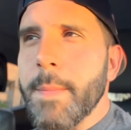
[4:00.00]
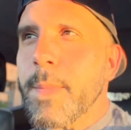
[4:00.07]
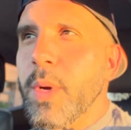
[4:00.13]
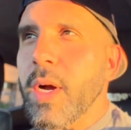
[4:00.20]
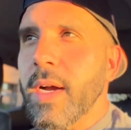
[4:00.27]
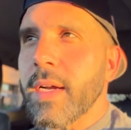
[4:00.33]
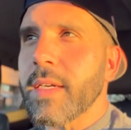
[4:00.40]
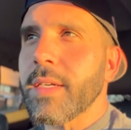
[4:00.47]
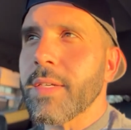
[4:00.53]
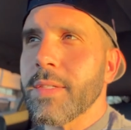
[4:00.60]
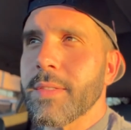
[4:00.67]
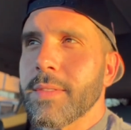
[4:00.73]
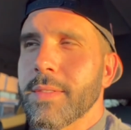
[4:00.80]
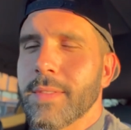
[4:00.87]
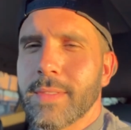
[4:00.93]
book
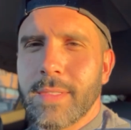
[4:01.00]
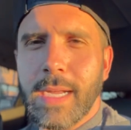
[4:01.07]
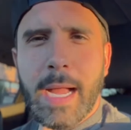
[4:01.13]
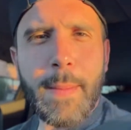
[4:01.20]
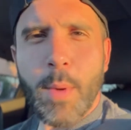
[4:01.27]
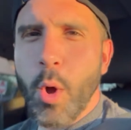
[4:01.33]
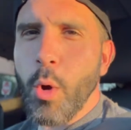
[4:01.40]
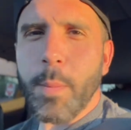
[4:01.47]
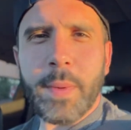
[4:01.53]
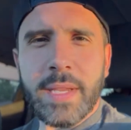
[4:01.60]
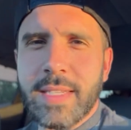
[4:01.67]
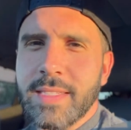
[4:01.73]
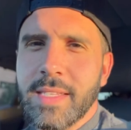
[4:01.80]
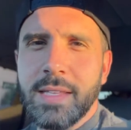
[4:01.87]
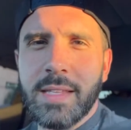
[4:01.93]
I'm
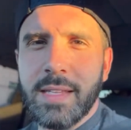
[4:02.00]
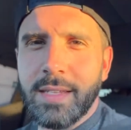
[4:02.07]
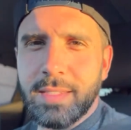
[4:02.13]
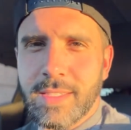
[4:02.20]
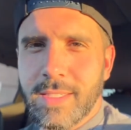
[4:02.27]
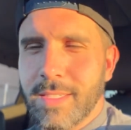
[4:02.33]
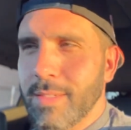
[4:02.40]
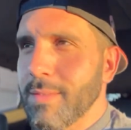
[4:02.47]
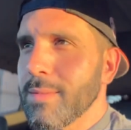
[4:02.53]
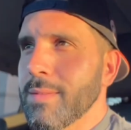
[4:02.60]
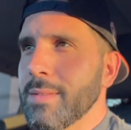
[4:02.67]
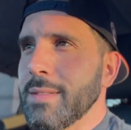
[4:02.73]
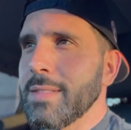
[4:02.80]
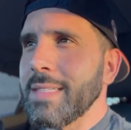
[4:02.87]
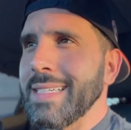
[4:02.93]
hoping is in this,
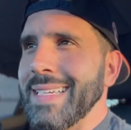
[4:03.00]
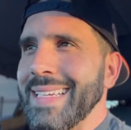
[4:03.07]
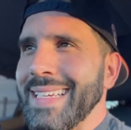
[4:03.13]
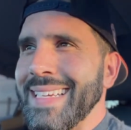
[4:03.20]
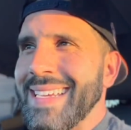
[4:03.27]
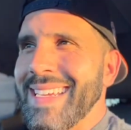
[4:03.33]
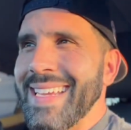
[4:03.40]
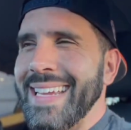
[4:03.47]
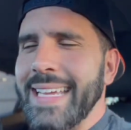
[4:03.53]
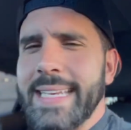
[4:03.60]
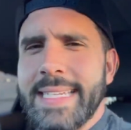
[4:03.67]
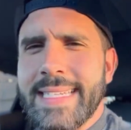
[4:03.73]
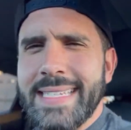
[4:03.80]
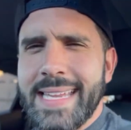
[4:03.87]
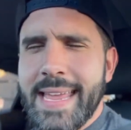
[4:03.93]
it
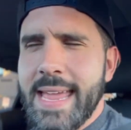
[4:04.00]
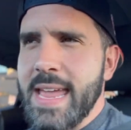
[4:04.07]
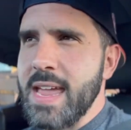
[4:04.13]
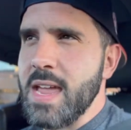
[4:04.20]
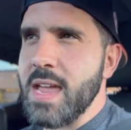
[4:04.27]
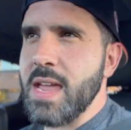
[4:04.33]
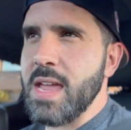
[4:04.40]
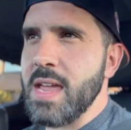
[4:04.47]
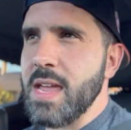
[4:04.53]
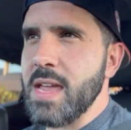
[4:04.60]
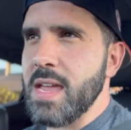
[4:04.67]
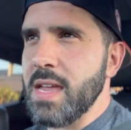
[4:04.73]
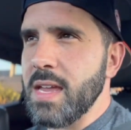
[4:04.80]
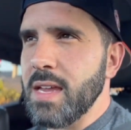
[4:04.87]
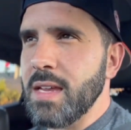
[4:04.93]
is
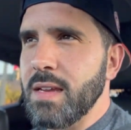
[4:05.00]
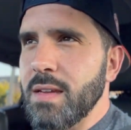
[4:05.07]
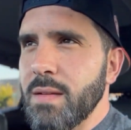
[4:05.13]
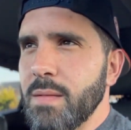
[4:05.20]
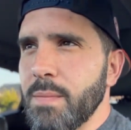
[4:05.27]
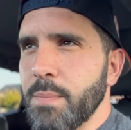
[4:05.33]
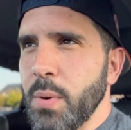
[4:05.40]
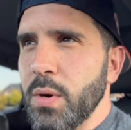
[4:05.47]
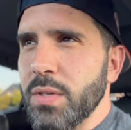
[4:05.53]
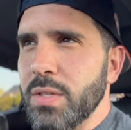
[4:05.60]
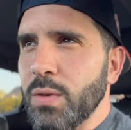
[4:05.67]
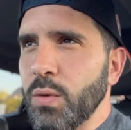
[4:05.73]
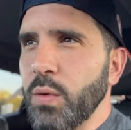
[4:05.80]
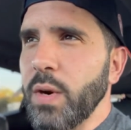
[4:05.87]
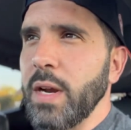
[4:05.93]
a
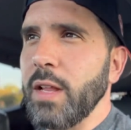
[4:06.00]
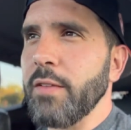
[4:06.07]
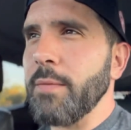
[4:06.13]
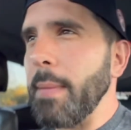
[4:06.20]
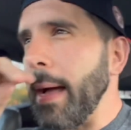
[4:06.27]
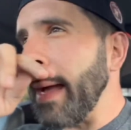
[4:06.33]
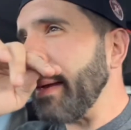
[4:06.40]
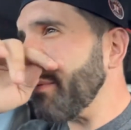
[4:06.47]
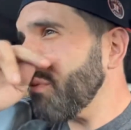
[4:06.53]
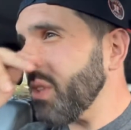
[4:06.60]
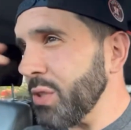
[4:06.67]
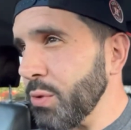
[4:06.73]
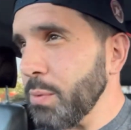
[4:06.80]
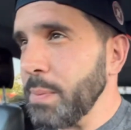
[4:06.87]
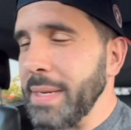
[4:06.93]
personal grail of mine,
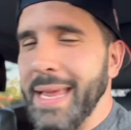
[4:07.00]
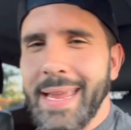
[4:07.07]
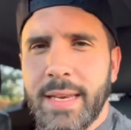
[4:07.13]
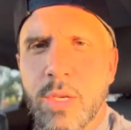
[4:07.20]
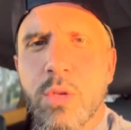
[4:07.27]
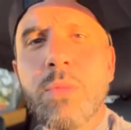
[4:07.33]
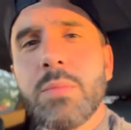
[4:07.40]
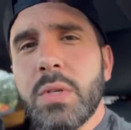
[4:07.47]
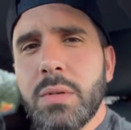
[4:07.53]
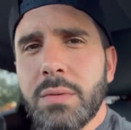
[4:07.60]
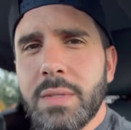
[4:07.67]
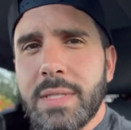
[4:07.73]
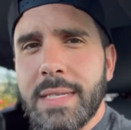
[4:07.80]
which would be a New Mutants